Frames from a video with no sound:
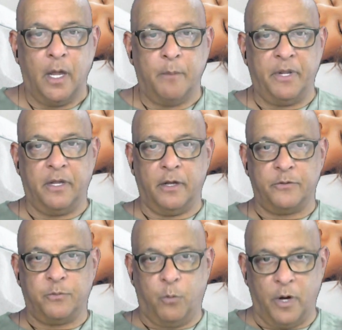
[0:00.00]

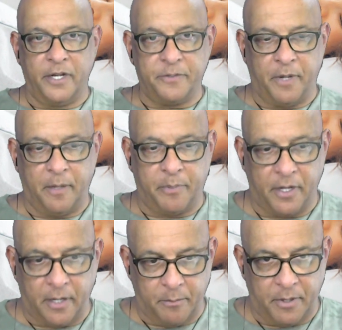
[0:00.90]
Because what is being
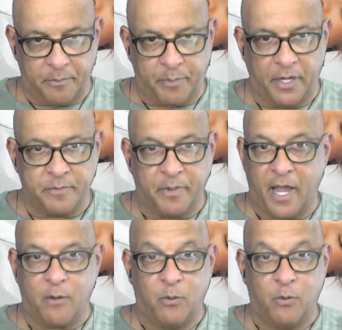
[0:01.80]
in pitch black,